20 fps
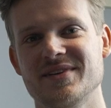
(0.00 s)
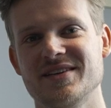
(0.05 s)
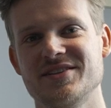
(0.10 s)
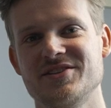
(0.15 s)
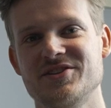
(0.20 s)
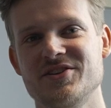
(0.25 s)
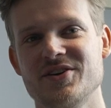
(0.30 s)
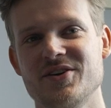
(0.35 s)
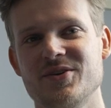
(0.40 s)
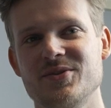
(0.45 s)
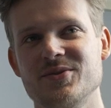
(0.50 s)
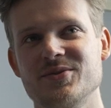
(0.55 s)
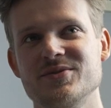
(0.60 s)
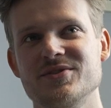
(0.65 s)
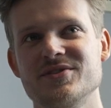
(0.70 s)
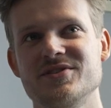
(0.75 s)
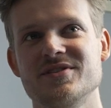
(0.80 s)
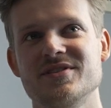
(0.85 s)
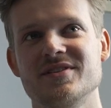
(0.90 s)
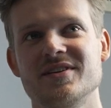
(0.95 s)
It shows
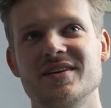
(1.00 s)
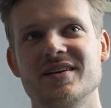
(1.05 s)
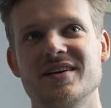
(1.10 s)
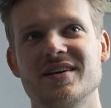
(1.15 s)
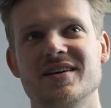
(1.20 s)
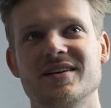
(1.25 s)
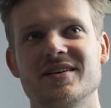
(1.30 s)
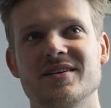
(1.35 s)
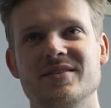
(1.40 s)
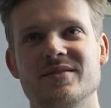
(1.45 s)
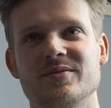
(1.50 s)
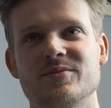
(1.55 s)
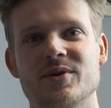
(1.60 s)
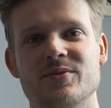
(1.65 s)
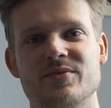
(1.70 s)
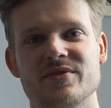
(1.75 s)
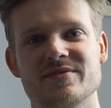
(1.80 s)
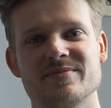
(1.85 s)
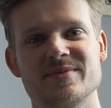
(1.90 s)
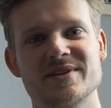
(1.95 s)
what
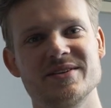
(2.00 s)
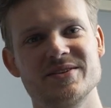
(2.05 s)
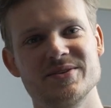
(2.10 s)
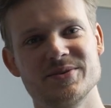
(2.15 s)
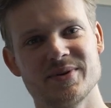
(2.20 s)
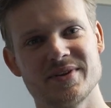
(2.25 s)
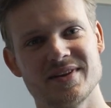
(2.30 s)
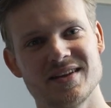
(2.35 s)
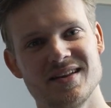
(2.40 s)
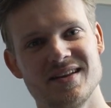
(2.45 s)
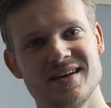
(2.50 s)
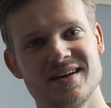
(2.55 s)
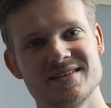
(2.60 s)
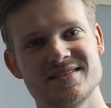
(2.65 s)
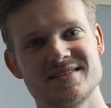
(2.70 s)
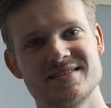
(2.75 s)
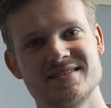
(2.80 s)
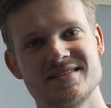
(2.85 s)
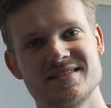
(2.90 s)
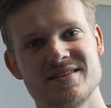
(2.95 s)
we've been doing the
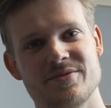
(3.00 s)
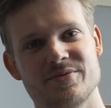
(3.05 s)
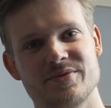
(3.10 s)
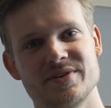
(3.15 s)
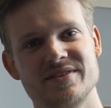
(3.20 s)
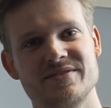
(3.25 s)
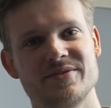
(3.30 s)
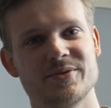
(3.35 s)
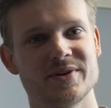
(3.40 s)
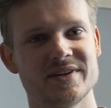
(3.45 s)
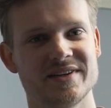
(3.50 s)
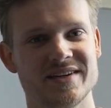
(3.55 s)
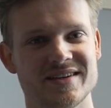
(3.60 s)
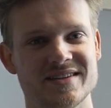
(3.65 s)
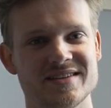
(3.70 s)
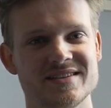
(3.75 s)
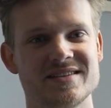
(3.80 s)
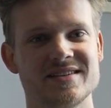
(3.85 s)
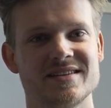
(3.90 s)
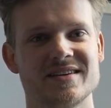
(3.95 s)
last three, four
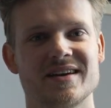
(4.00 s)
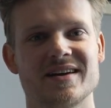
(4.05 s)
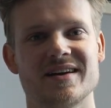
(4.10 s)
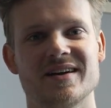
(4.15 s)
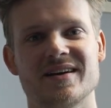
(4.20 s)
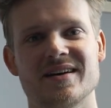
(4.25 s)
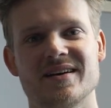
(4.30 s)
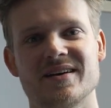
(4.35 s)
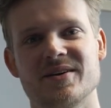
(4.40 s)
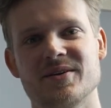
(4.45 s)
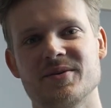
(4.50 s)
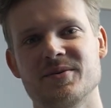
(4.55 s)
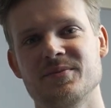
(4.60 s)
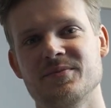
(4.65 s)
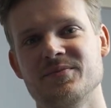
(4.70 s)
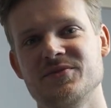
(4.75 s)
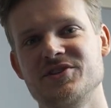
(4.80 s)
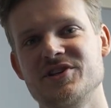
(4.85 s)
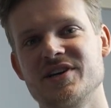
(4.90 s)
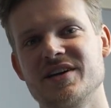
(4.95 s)
years,
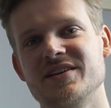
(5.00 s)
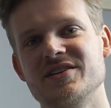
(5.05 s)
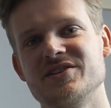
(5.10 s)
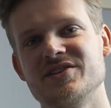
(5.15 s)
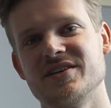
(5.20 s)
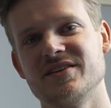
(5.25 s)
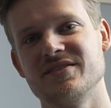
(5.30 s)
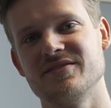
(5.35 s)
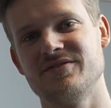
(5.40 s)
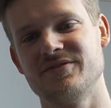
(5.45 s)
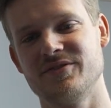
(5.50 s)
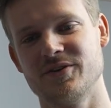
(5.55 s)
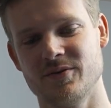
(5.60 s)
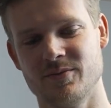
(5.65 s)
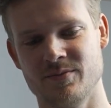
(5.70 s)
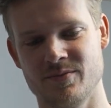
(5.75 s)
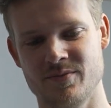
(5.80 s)
um, changing from